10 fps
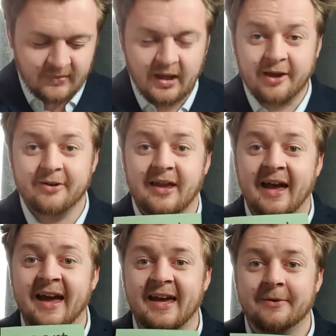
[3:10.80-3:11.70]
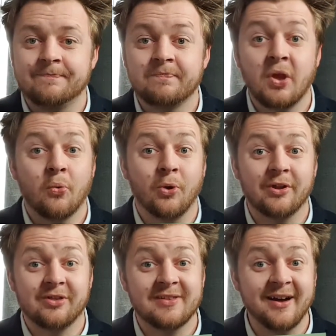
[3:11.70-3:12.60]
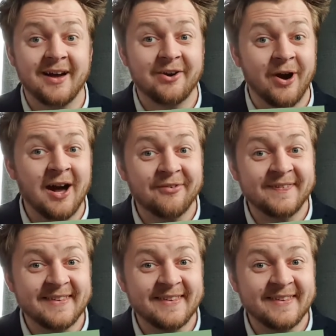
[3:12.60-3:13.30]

Okay, what's the digraph?